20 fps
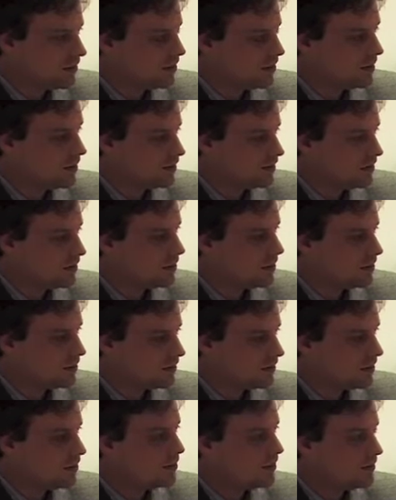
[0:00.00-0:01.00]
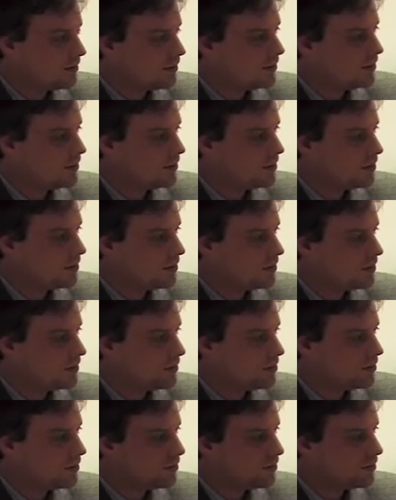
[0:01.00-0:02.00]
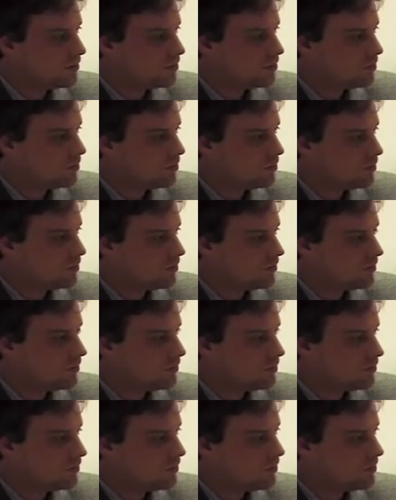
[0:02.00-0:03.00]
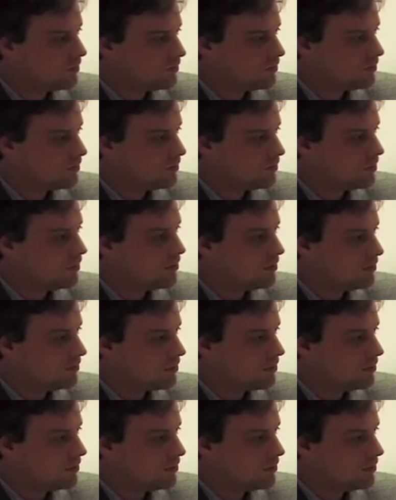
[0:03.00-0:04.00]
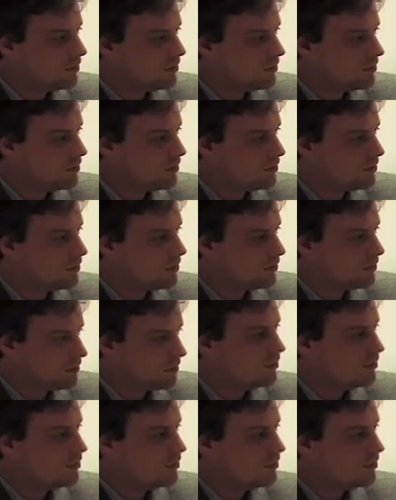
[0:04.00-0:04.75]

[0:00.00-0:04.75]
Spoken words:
This person isn't speaking.